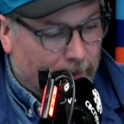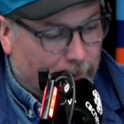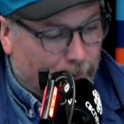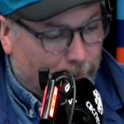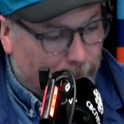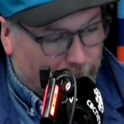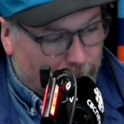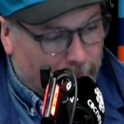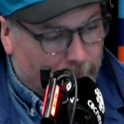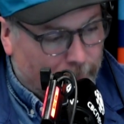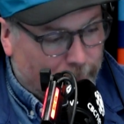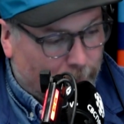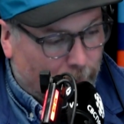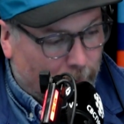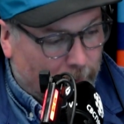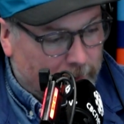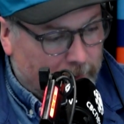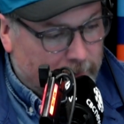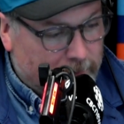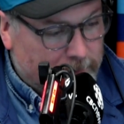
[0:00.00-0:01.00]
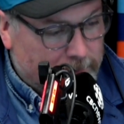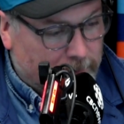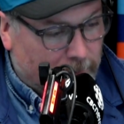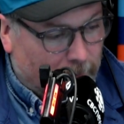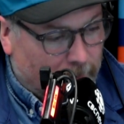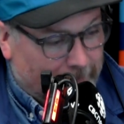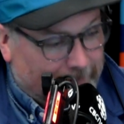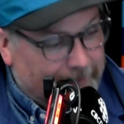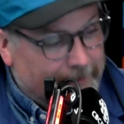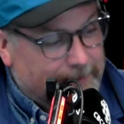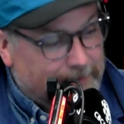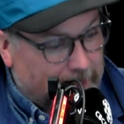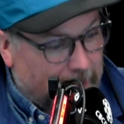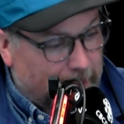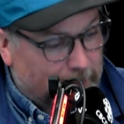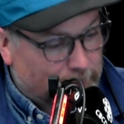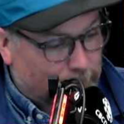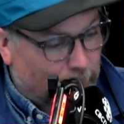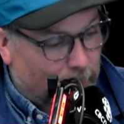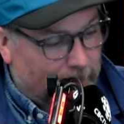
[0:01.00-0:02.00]
34 years ago. At least
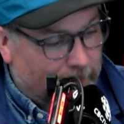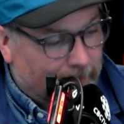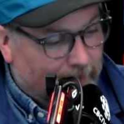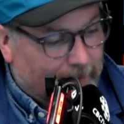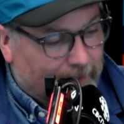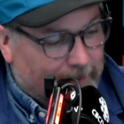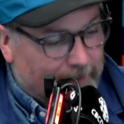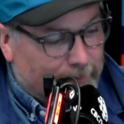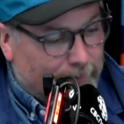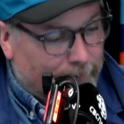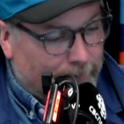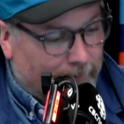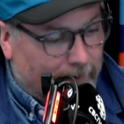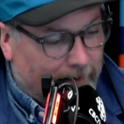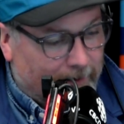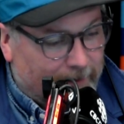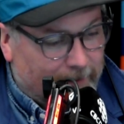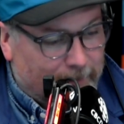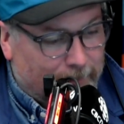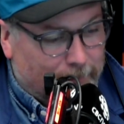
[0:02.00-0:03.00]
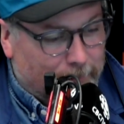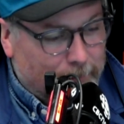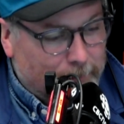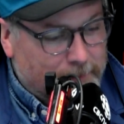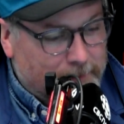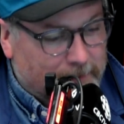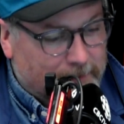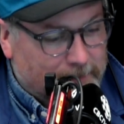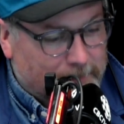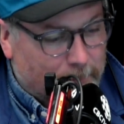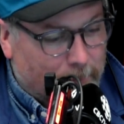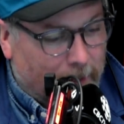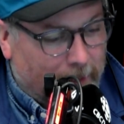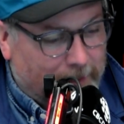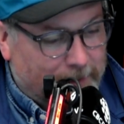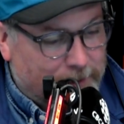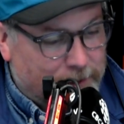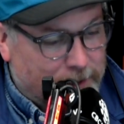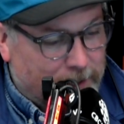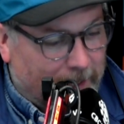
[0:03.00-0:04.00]
that's what Nirvana enthusiast
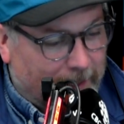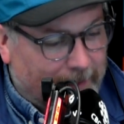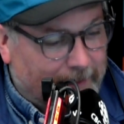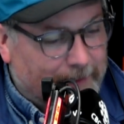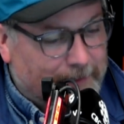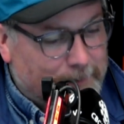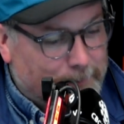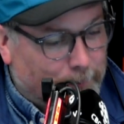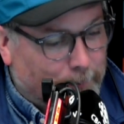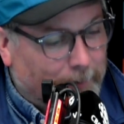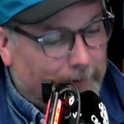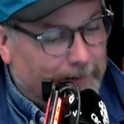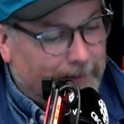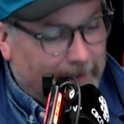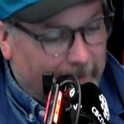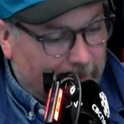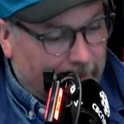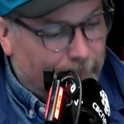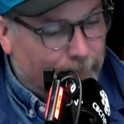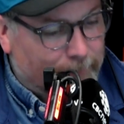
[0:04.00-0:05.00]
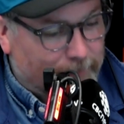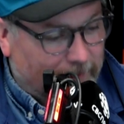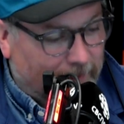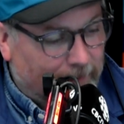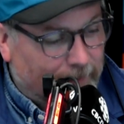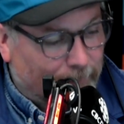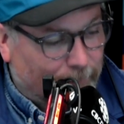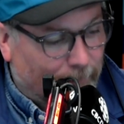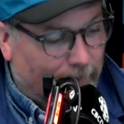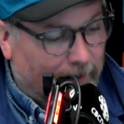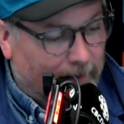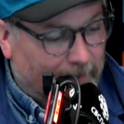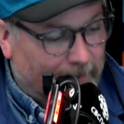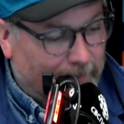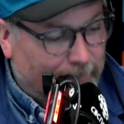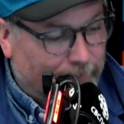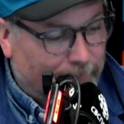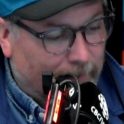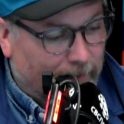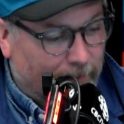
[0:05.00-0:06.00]
Mike Jenkins believes he's
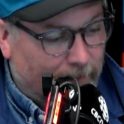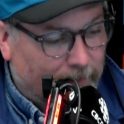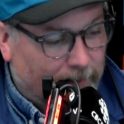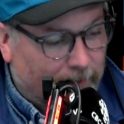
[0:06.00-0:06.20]
finally found.